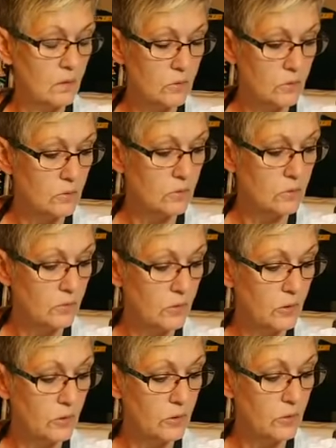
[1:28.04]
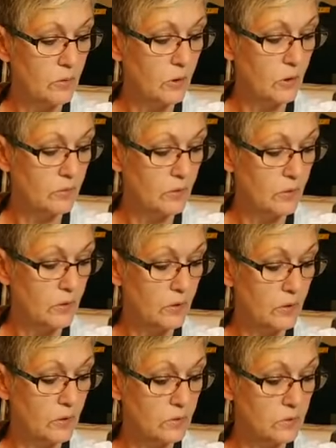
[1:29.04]
Turn the volume off on this.
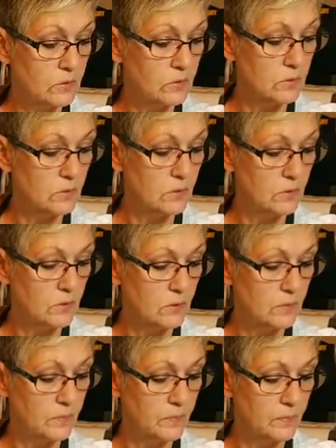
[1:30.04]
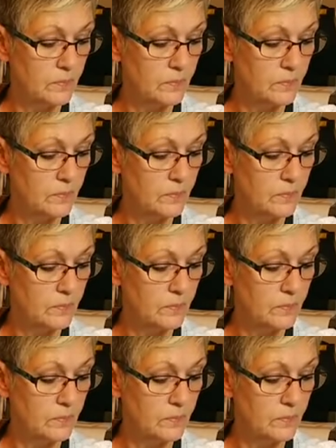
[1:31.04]
When you come in, make sure you...